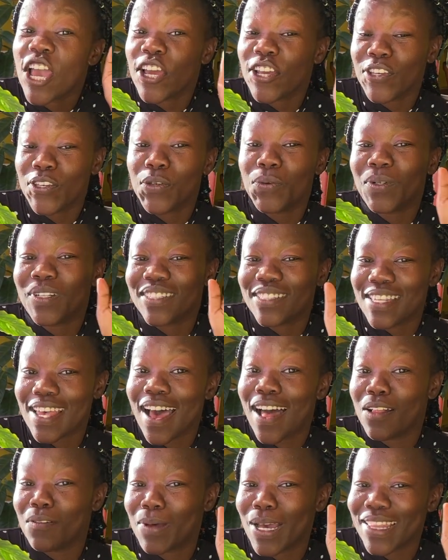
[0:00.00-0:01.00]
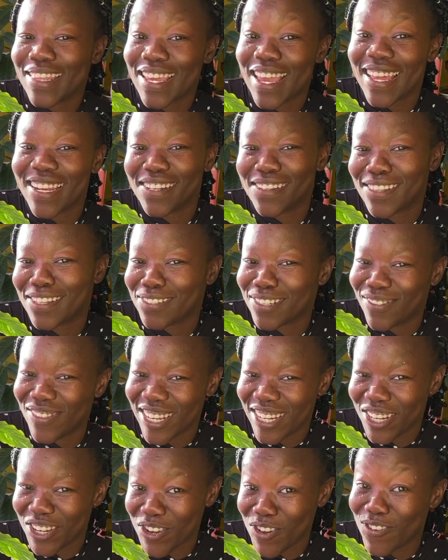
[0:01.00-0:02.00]
You will tell by the end of this
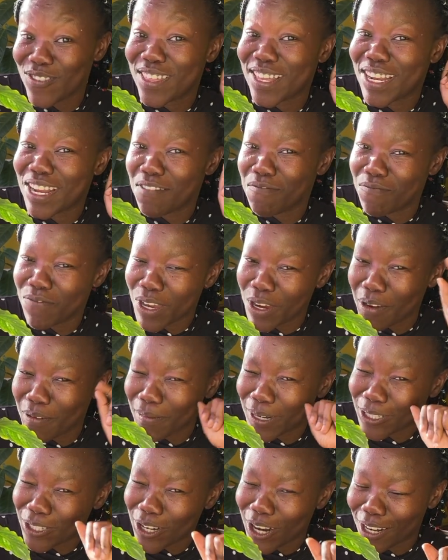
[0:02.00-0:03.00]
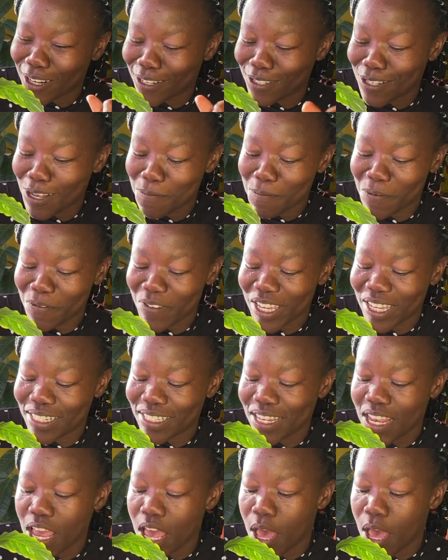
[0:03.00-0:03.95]
video that I'm very much not on top of it.